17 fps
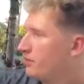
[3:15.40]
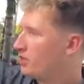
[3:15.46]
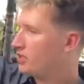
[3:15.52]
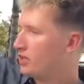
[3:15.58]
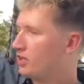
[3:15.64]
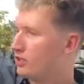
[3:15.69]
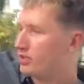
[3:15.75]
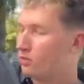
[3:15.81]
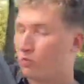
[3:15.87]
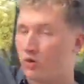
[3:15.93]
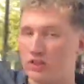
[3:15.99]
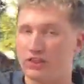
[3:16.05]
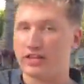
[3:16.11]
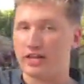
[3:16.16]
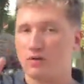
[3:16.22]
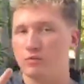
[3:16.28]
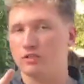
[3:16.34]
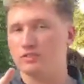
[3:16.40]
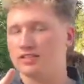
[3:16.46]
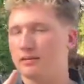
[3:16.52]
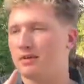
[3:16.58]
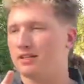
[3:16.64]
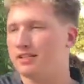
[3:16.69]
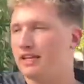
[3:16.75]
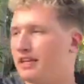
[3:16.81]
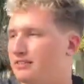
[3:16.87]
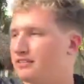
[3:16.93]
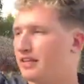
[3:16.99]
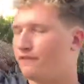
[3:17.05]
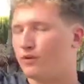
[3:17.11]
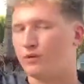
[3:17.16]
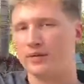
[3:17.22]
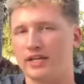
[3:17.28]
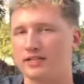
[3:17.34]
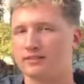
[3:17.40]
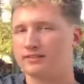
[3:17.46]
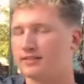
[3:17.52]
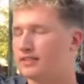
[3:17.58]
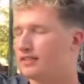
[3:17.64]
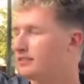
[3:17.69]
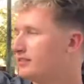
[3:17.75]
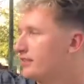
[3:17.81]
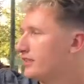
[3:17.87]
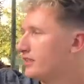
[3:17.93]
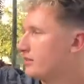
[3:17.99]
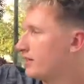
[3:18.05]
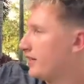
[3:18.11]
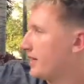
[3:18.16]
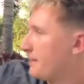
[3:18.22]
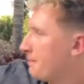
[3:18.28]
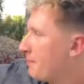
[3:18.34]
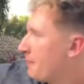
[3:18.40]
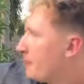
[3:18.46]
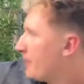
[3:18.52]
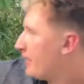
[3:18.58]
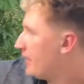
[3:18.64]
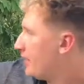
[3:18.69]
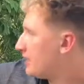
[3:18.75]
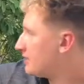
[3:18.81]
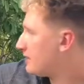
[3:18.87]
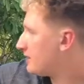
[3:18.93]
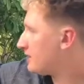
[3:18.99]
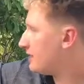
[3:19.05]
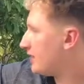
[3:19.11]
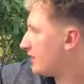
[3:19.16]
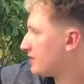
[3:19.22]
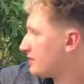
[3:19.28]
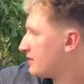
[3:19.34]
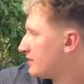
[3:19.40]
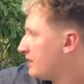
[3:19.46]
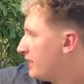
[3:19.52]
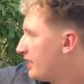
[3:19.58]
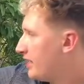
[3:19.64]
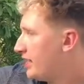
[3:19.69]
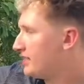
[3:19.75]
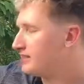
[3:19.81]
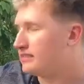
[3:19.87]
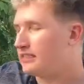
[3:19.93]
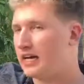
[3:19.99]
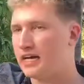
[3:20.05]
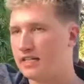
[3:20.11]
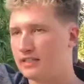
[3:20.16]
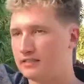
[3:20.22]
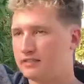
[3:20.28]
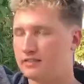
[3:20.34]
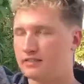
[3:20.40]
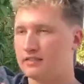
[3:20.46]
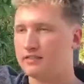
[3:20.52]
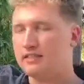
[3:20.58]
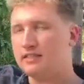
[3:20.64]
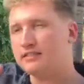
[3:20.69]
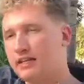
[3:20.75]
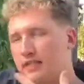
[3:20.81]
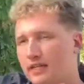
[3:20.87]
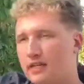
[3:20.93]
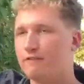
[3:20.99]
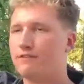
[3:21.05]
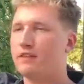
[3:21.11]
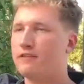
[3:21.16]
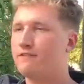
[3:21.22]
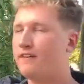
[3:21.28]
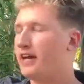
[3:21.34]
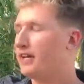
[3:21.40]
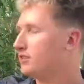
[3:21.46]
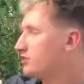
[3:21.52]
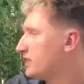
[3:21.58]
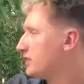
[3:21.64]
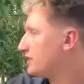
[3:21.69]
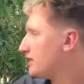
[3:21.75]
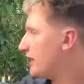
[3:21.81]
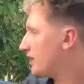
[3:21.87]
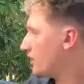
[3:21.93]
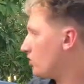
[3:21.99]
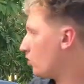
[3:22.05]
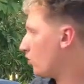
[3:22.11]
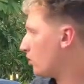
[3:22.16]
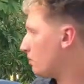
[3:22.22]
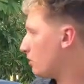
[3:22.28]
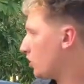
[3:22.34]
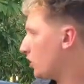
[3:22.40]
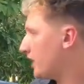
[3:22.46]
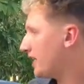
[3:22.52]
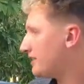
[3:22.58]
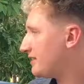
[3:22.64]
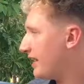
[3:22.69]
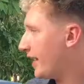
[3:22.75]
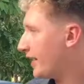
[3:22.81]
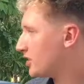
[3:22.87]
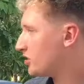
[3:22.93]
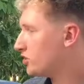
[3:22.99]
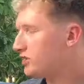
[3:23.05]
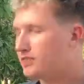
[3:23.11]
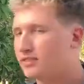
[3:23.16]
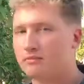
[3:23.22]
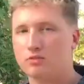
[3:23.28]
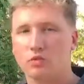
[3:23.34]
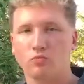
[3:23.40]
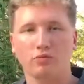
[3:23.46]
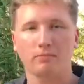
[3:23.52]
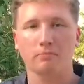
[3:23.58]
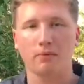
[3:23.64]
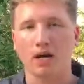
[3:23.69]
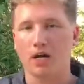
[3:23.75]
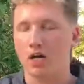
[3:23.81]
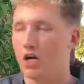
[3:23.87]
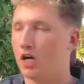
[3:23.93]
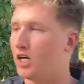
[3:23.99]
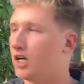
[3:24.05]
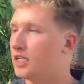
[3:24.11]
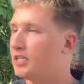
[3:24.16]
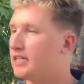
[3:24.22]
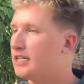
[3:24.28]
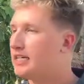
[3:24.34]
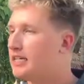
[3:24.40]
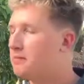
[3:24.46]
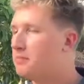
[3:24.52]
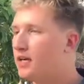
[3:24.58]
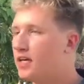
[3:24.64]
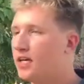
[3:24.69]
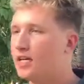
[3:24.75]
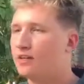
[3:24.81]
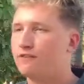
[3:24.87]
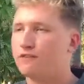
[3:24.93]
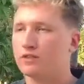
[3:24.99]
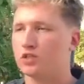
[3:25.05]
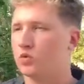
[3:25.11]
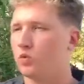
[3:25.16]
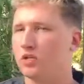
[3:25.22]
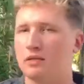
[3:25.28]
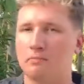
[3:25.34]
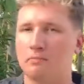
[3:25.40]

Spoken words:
you know, the one thing I will say about the outside before we get into the interior, right, is this. Does not come from the factory. It's not normal. It's actually something we bought on eBay for 20